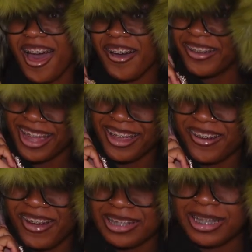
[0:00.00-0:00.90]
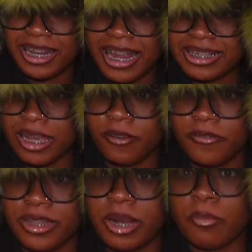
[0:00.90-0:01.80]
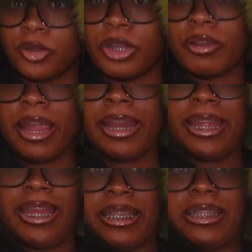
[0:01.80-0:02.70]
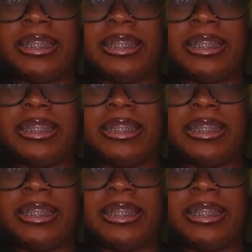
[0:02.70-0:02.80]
Okay, y'all, so the next outfit that I'm recreating is